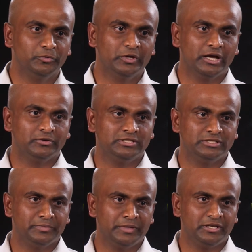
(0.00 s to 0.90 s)
we have
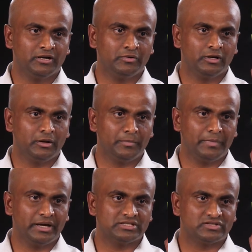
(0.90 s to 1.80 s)
determined our
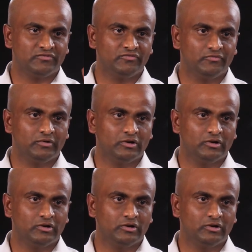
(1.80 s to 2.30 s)
mass of